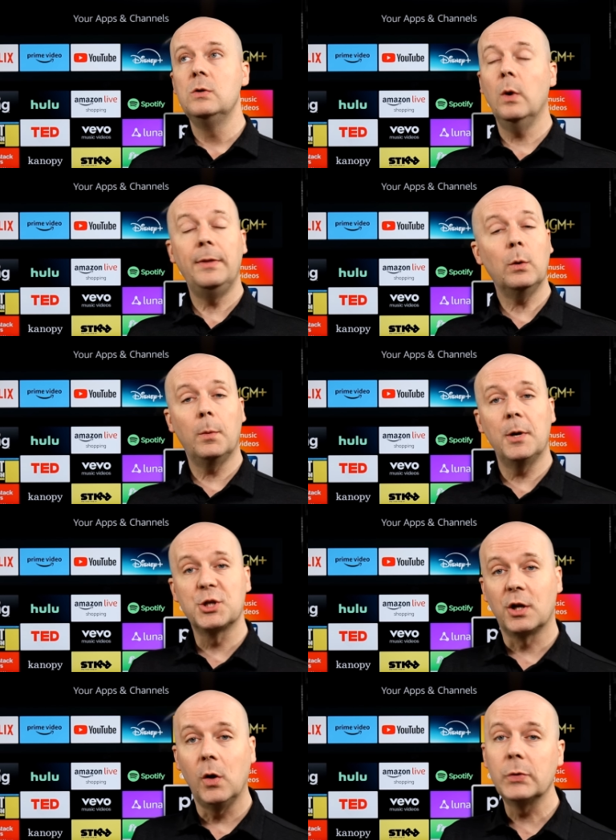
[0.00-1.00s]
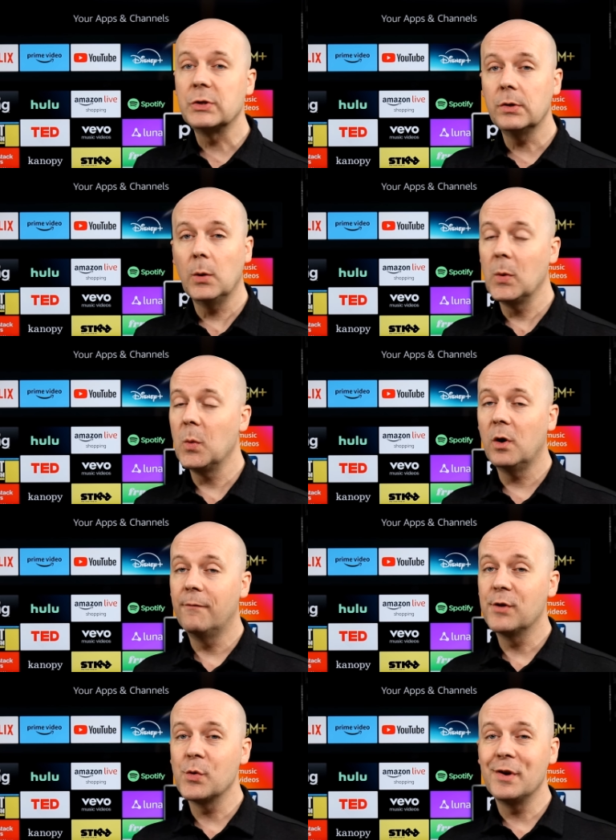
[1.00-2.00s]
Do I think we're much closer than we were
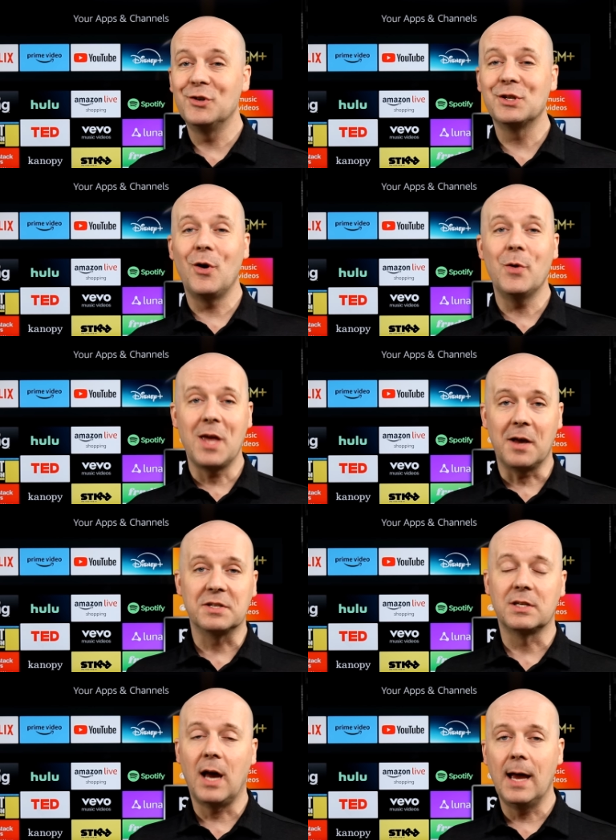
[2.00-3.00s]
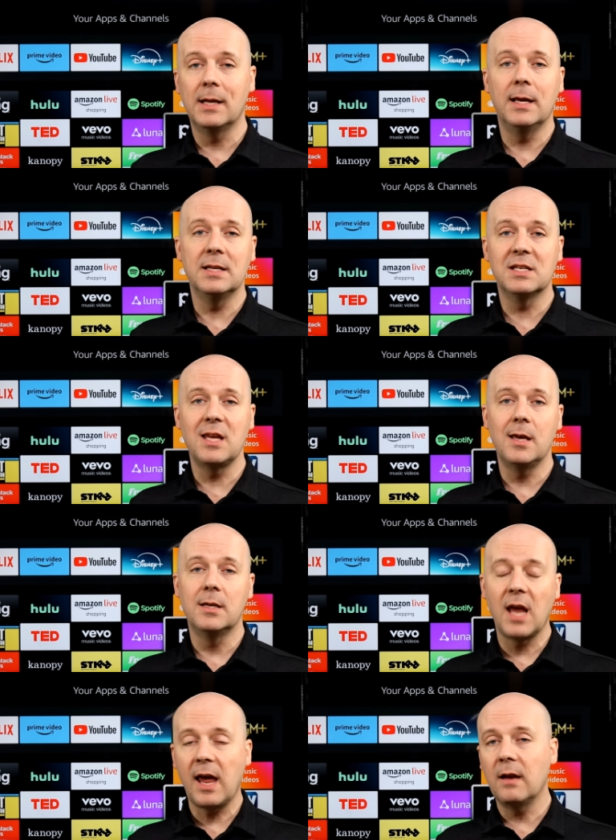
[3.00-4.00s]
a few years ago? Yes. I can say
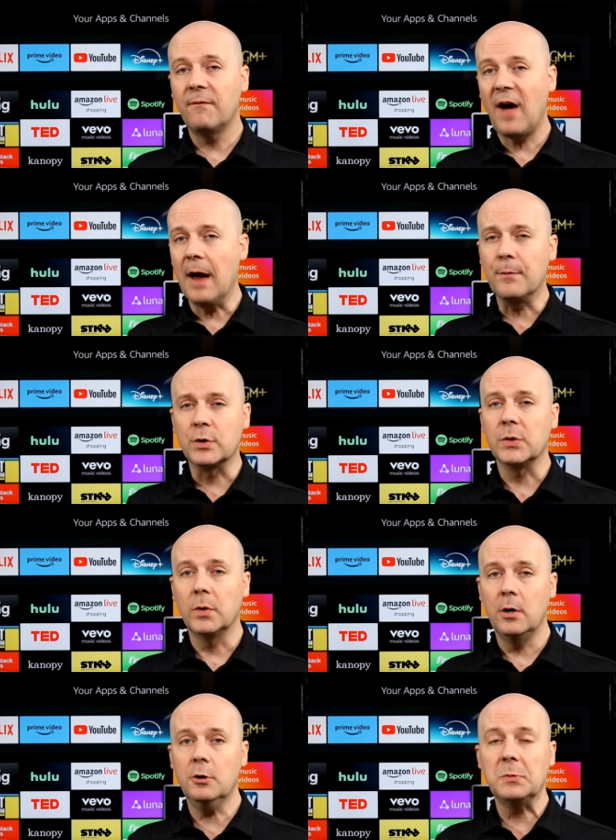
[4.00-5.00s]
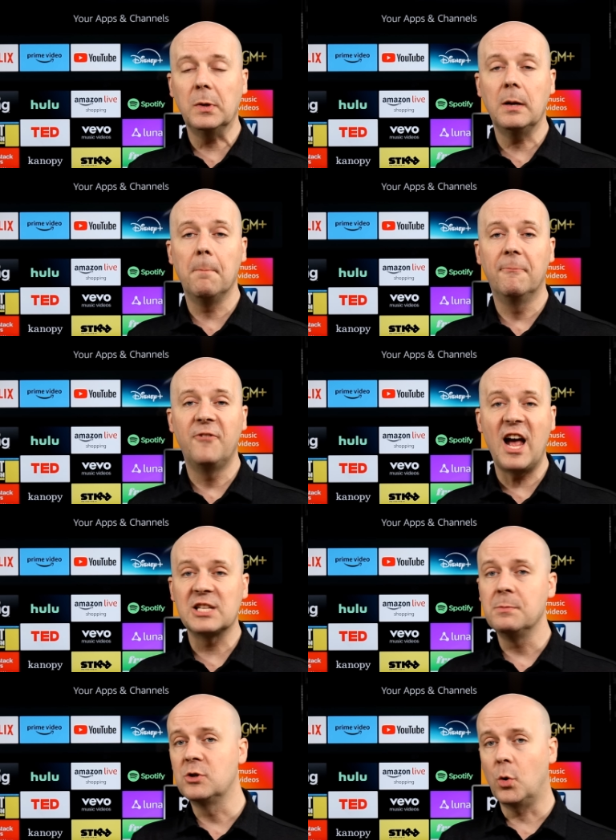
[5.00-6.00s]
a day in five or so years when a
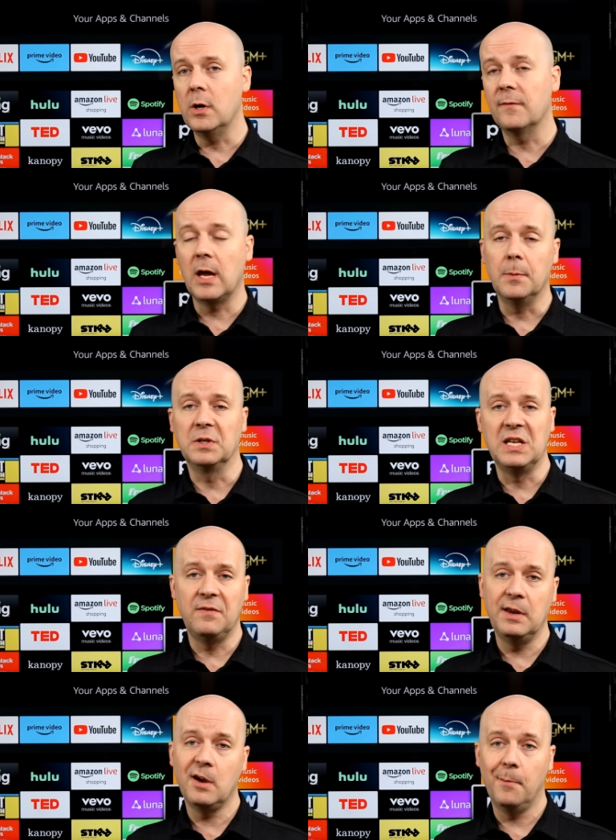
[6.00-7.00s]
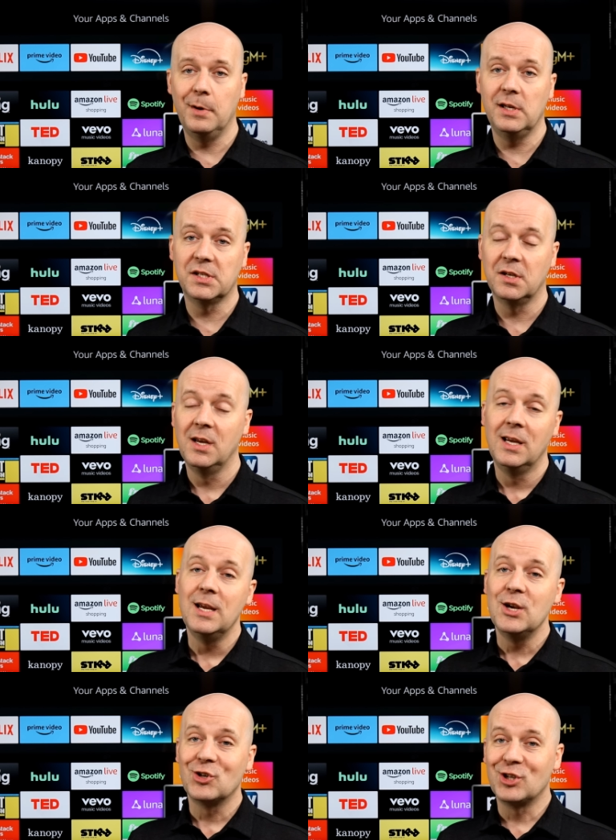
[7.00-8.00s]
vast majority of cable TV companies
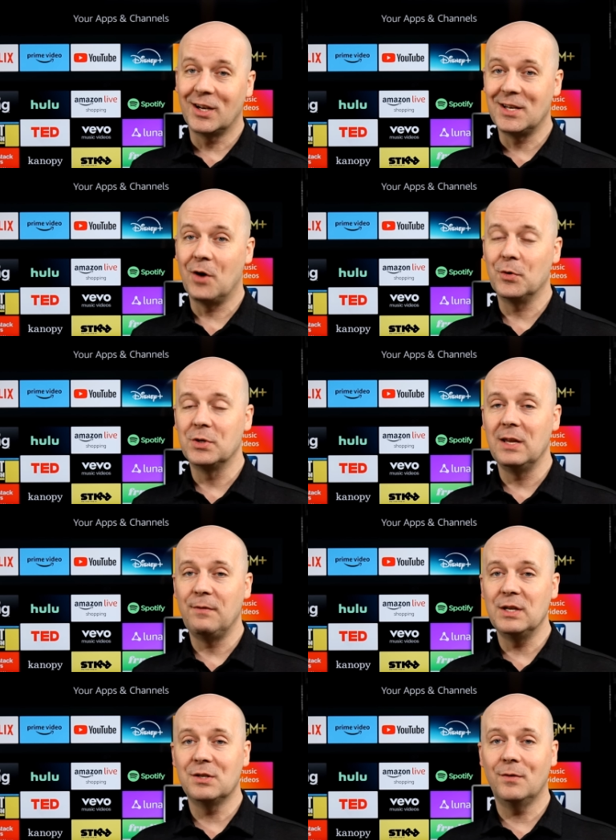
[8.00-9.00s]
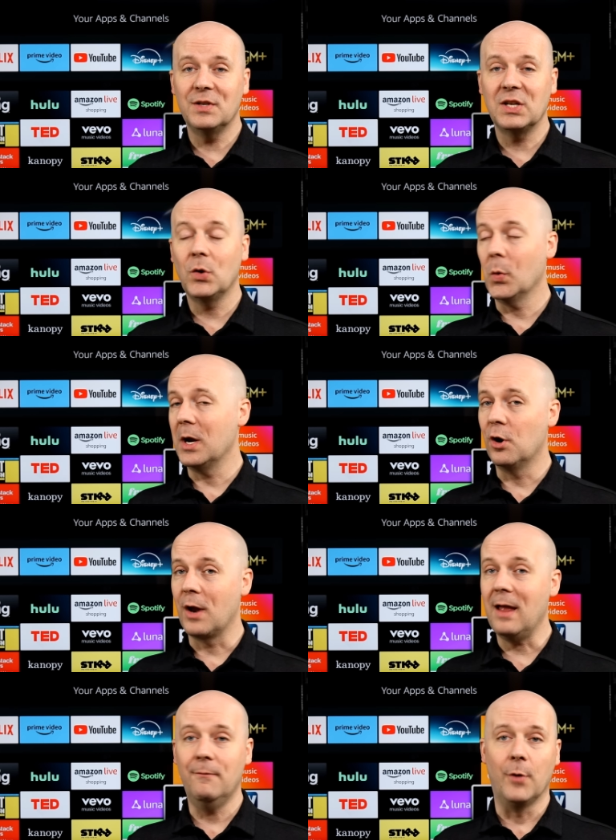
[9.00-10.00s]
shut down their TV service and go
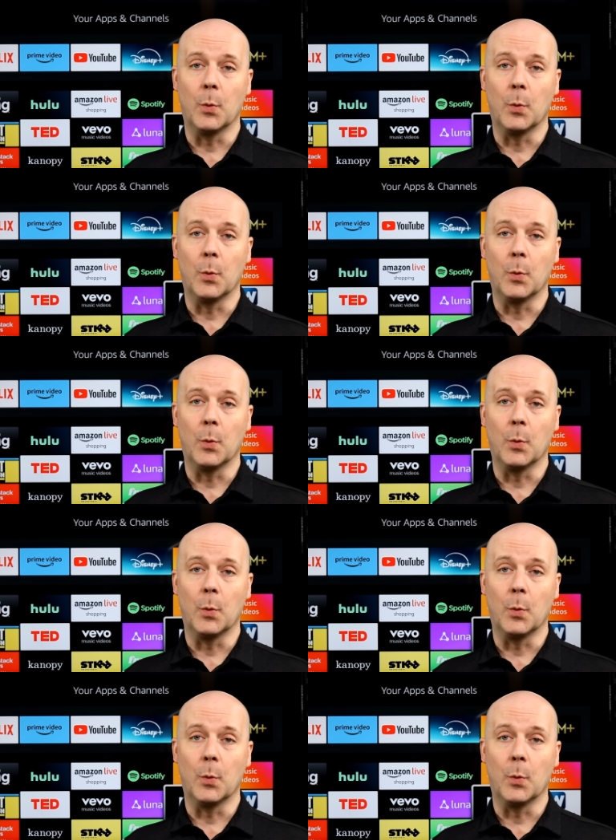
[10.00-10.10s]
internet and